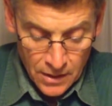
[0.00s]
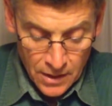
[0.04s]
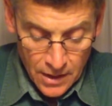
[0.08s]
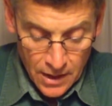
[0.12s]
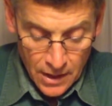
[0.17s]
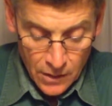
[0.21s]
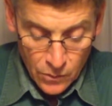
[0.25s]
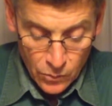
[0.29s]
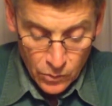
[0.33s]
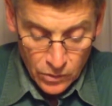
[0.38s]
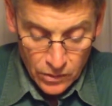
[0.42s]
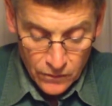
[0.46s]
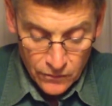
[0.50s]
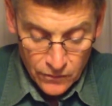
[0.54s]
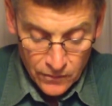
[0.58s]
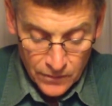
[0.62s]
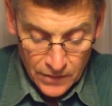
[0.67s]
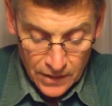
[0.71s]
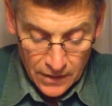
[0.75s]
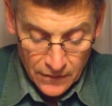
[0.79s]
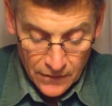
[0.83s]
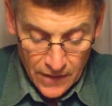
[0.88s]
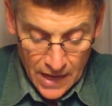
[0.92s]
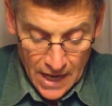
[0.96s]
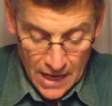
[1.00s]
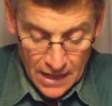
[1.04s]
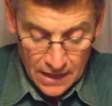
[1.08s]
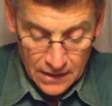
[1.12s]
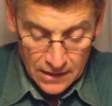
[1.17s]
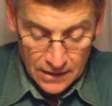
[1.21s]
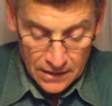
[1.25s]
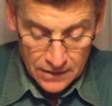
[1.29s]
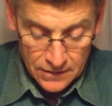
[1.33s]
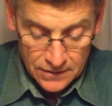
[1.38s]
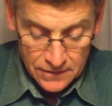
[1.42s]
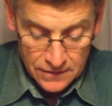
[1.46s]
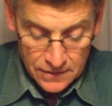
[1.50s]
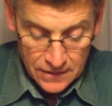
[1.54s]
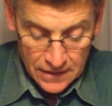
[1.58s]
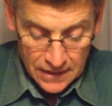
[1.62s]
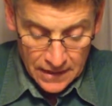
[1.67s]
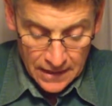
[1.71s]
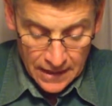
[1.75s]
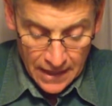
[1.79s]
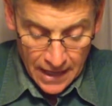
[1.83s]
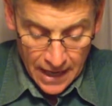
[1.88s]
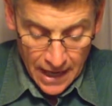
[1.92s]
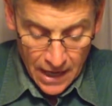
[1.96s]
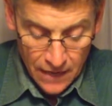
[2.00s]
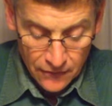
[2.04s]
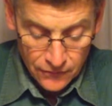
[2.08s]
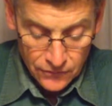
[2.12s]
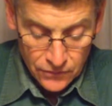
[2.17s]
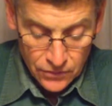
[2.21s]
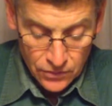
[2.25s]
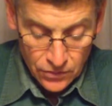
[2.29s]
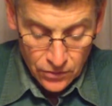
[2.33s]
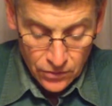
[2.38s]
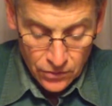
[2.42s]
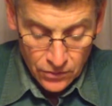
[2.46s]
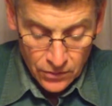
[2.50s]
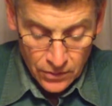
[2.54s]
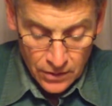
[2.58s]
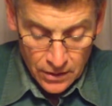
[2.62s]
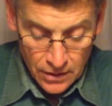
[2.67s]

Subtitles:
and one of them they've added is after